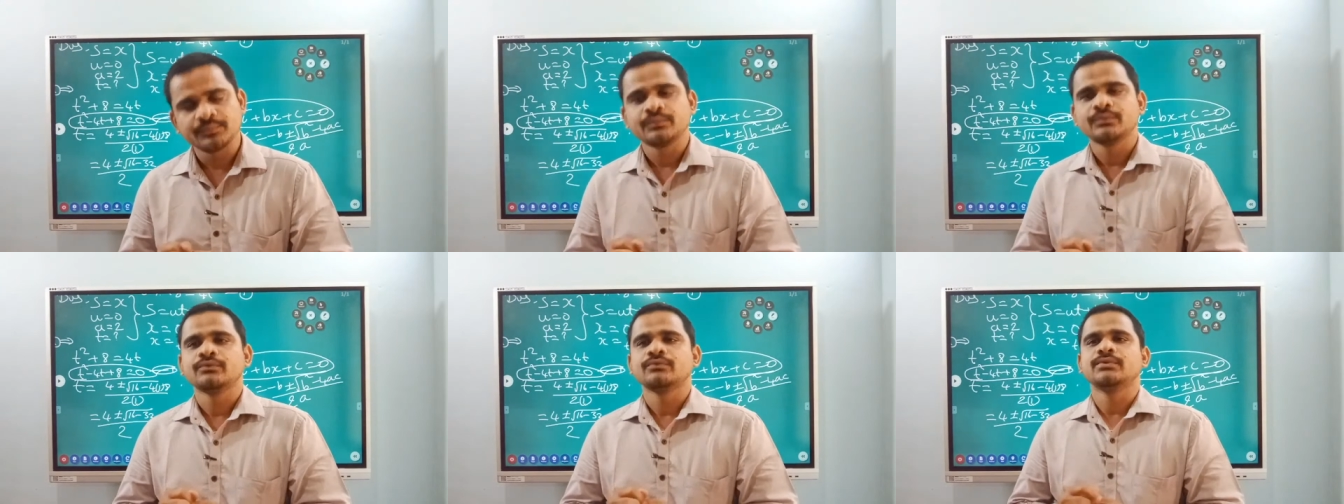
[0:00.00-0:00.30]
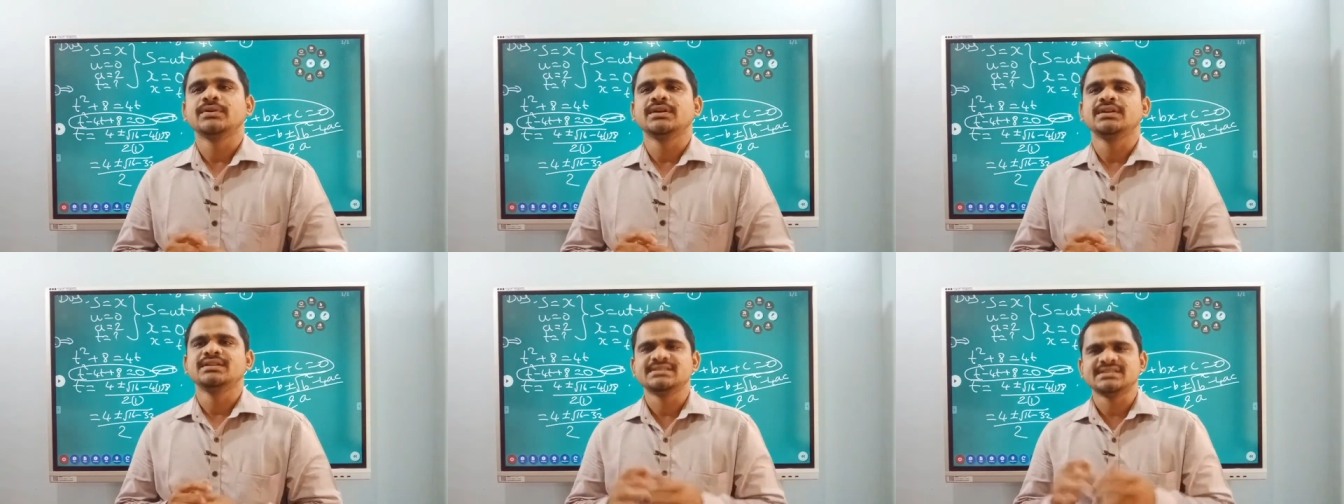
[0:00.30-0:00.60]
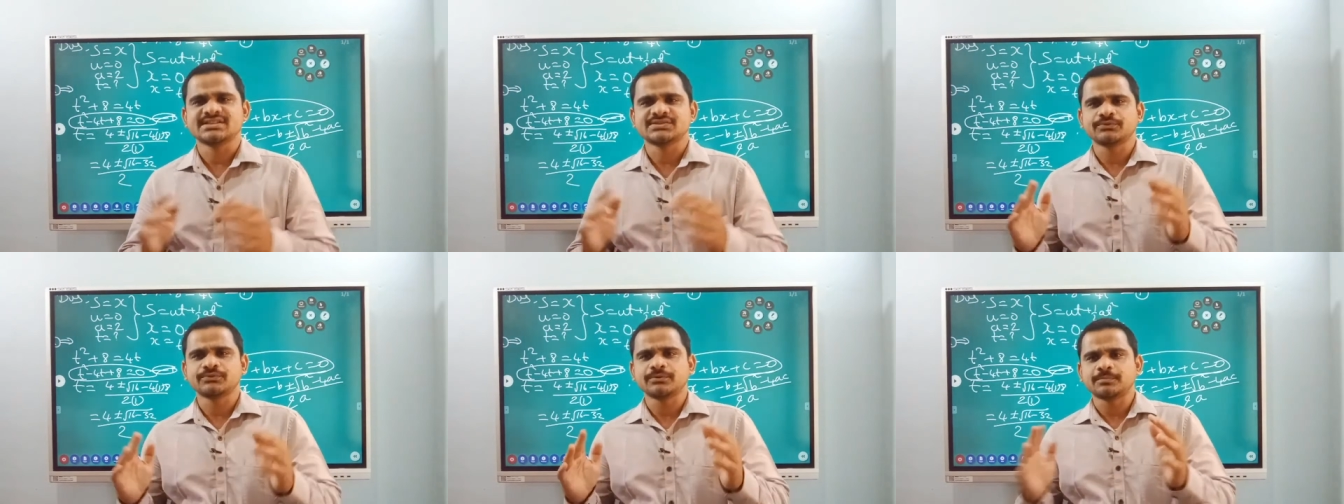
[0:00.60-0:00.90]
Fine.
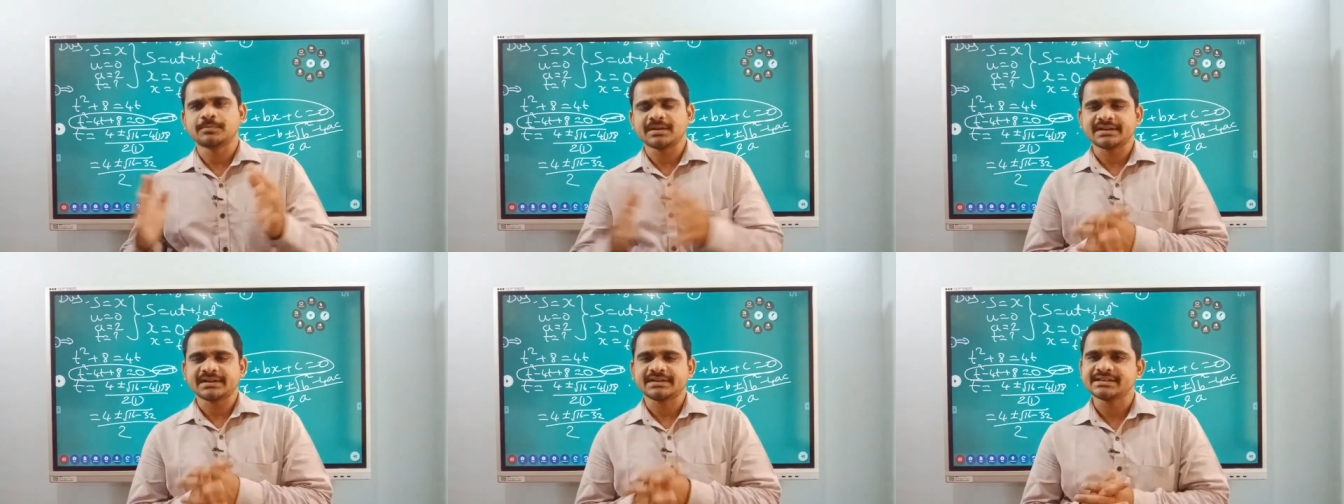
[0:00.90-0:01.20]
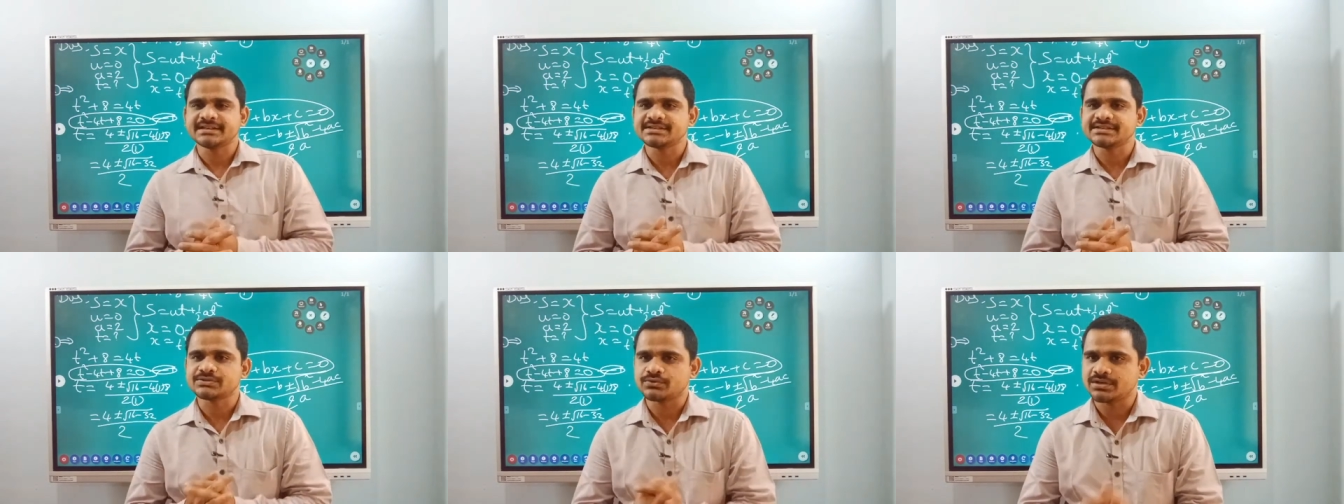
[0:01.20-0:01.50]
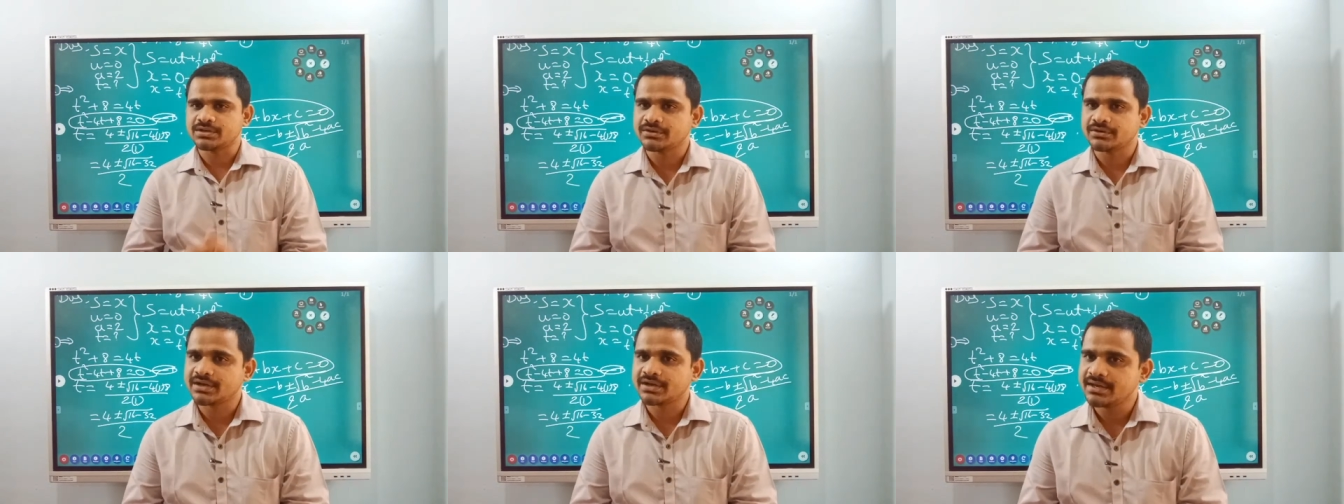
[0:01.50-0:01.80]
Just for practice only.
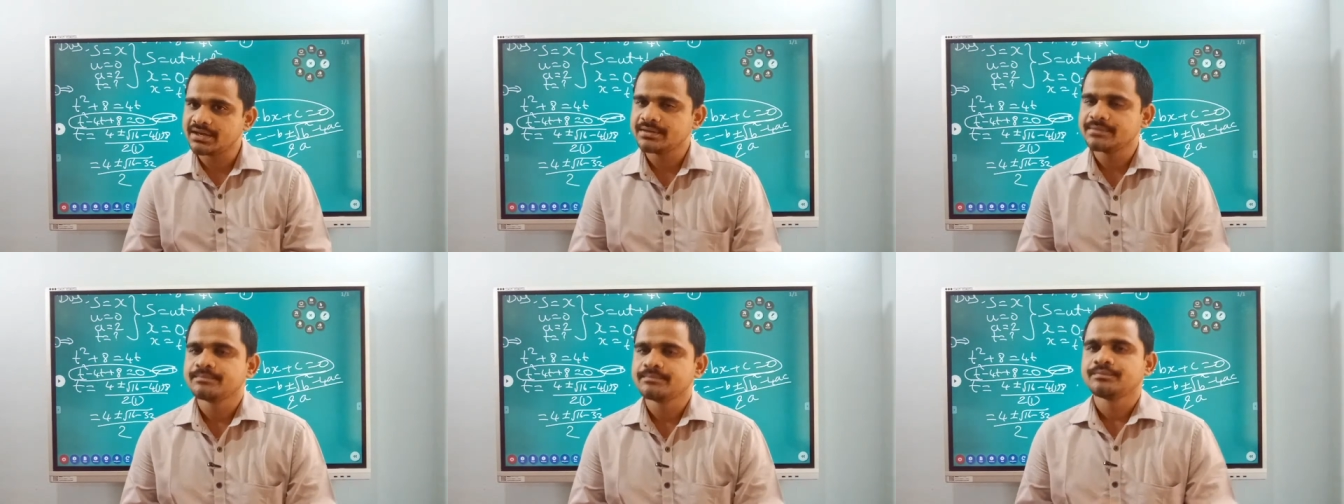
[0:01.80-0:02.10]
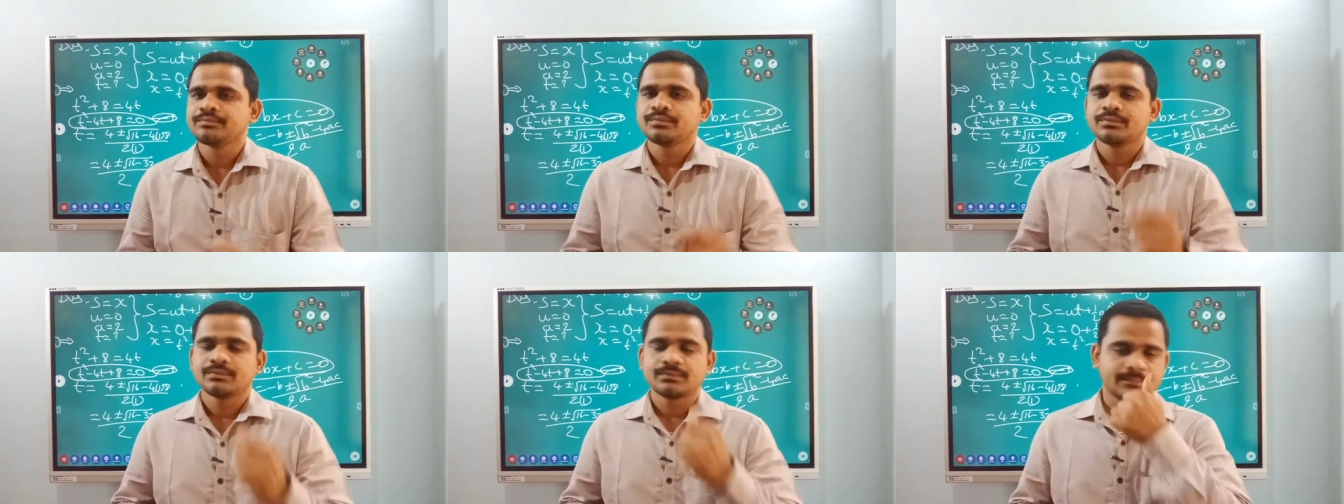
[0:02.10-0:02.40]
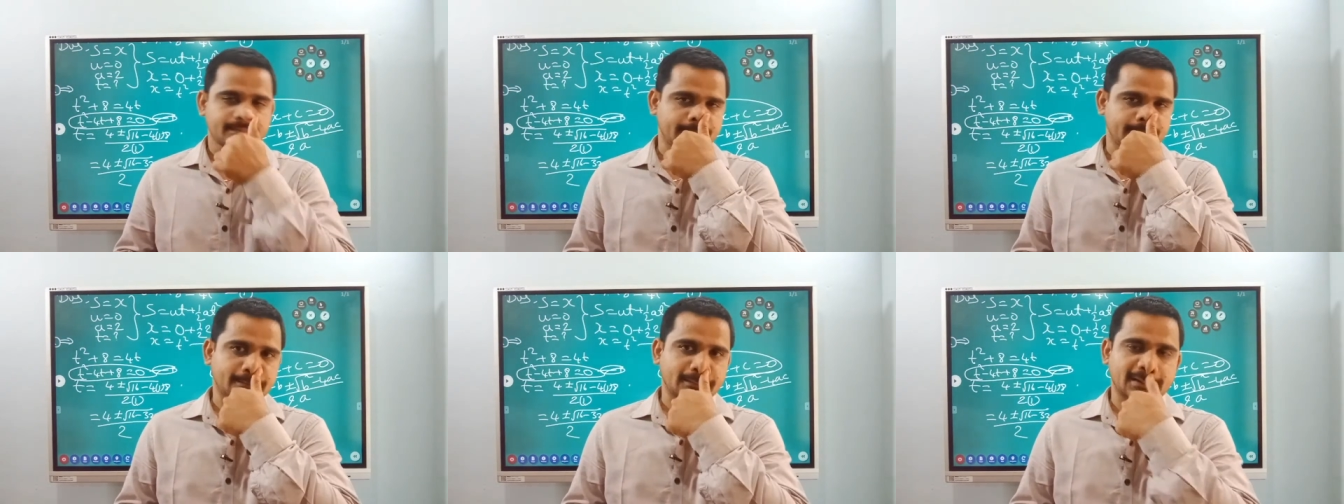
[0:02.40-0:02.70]
Okay.
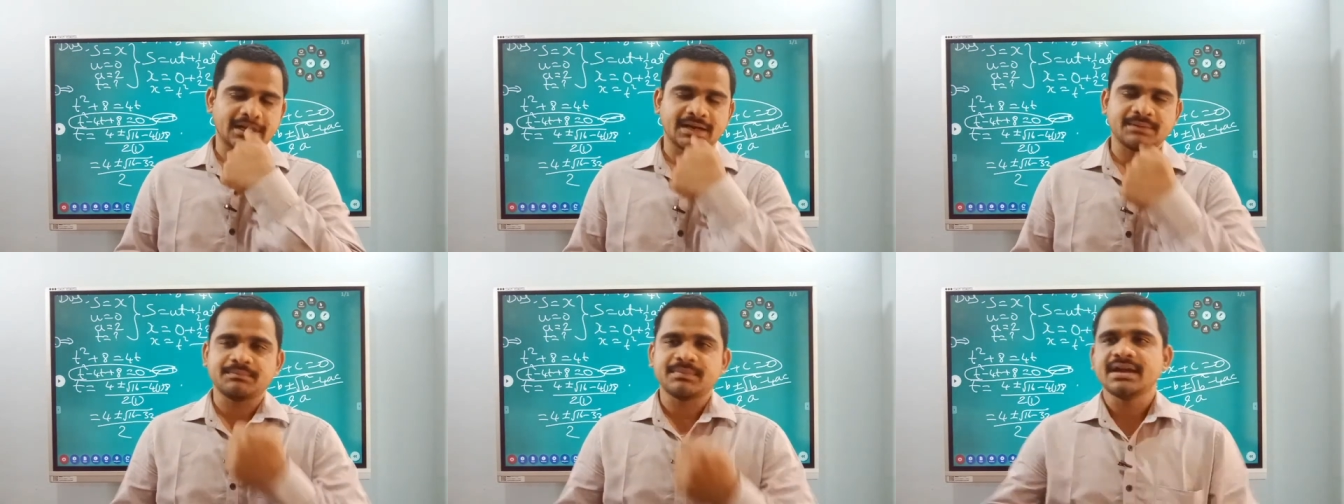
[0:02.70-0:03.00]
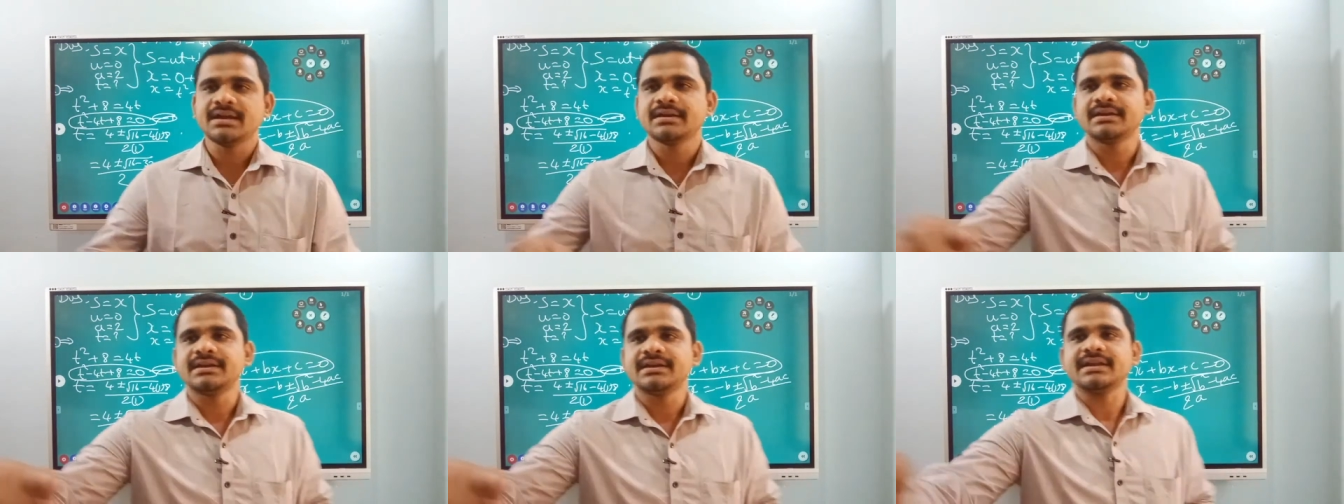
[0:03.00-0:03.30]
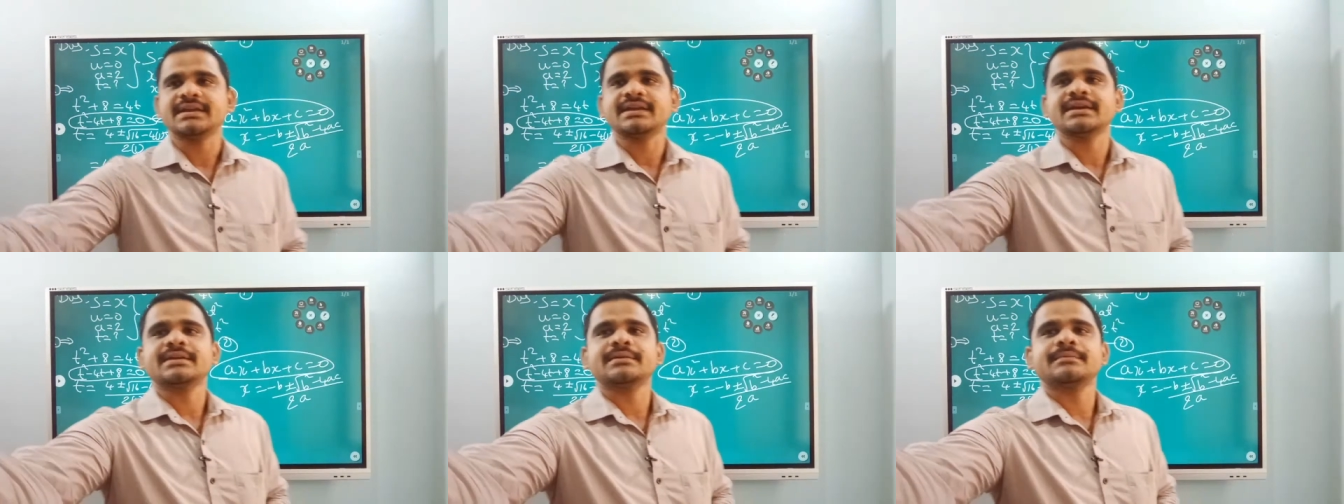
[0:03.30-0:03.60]
Right. Bye. Take care.